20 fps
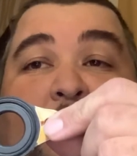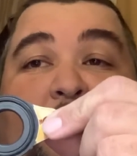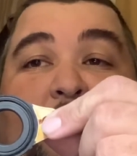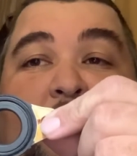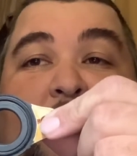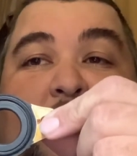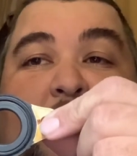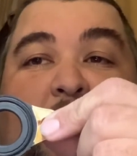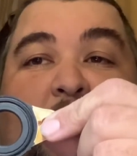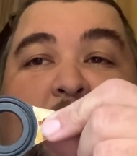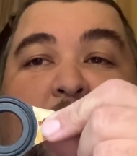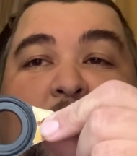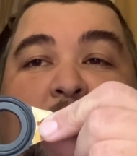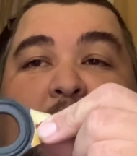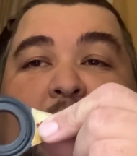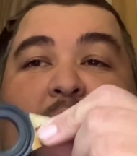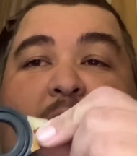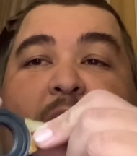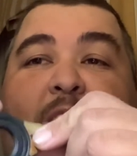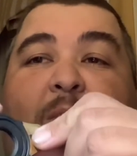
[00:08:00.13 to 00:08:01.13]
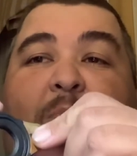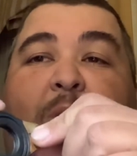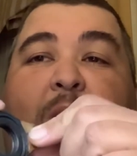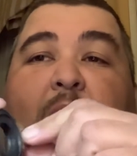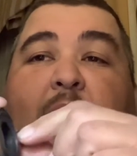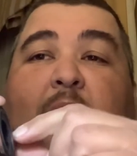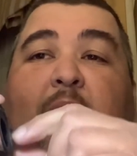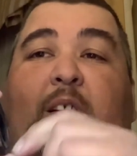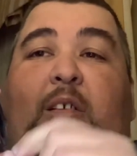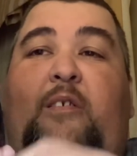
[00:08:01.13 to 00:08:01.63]
this goes against the
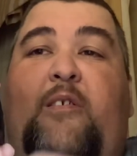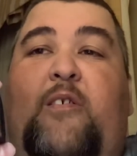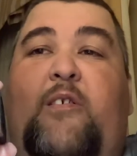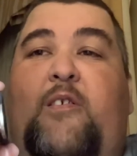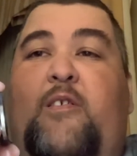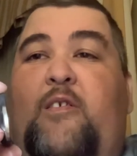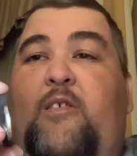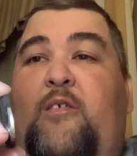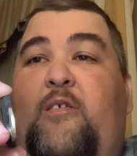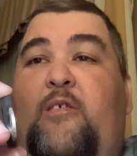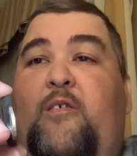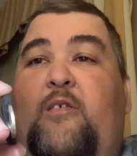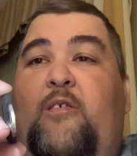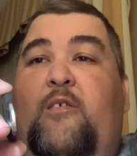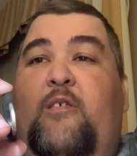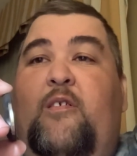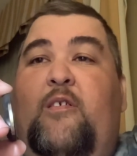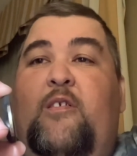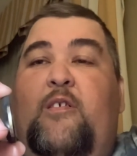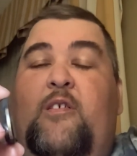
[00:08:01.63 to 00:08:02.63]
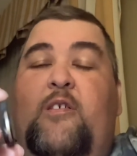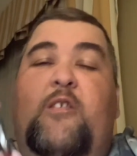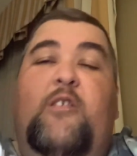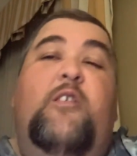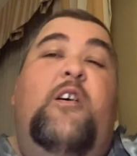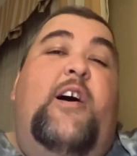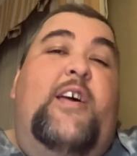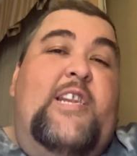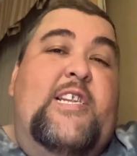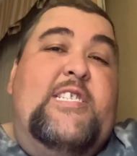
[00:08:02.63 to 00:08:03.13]
block
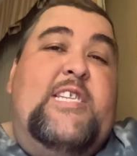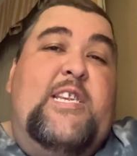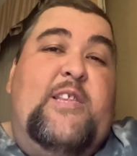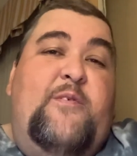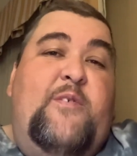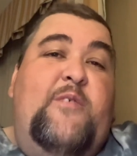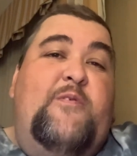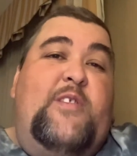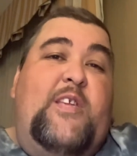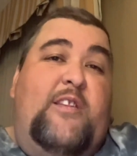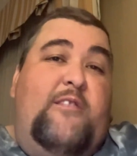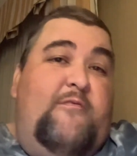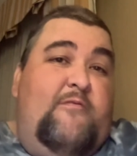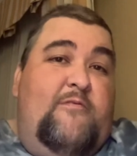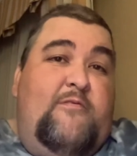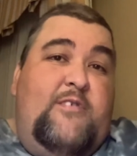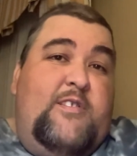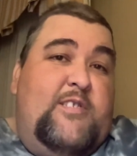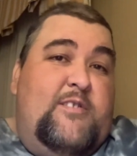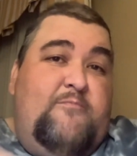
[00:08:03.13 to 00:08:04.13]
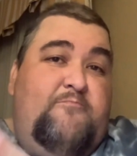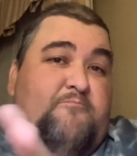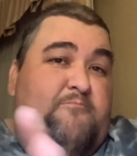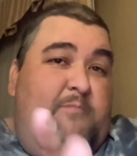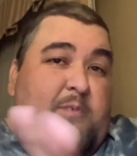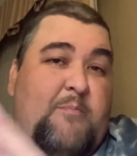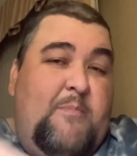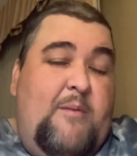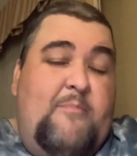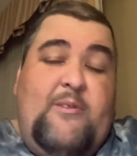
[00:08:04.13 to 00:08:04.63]
on a DD15 because
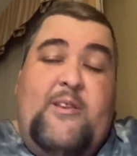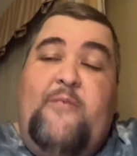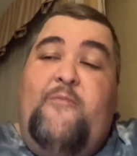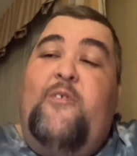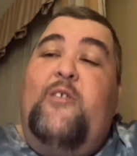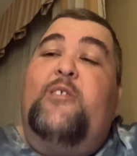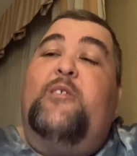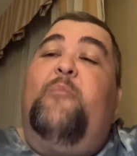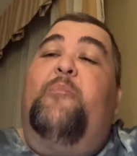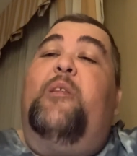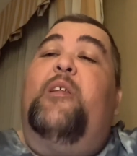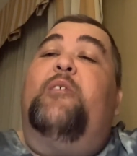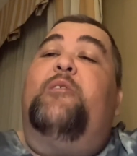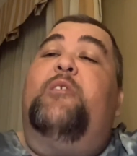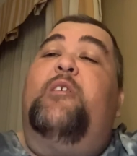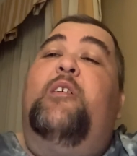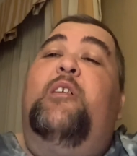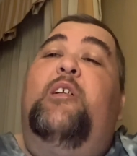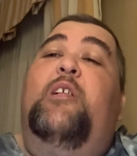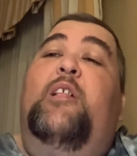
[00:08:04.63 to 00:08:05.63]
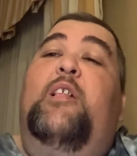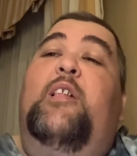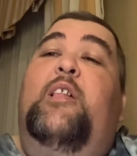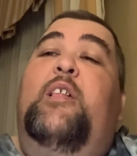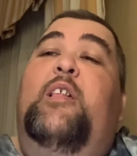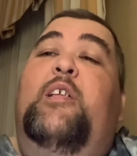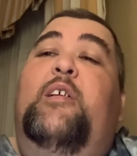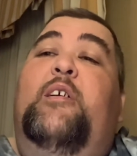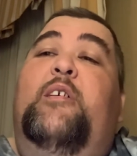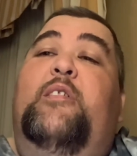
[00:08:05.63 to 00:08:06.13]
it may be different on something else.
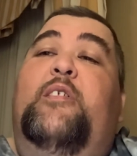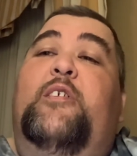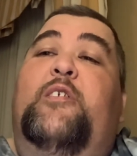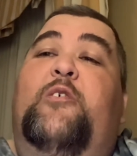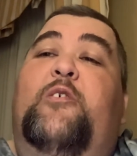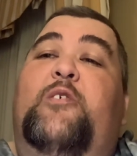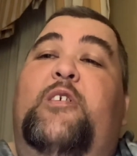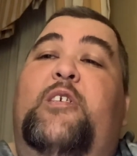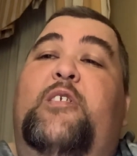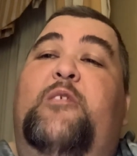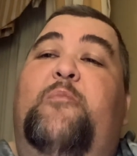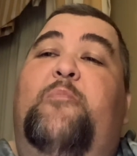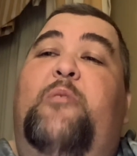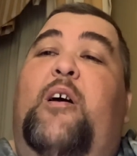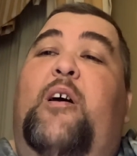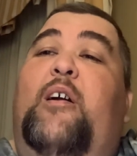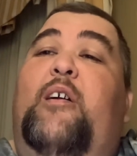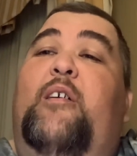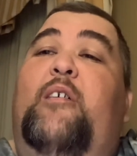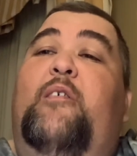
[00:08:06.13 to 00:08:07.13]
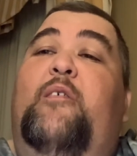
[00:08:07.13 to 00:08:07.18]
This goes against the block,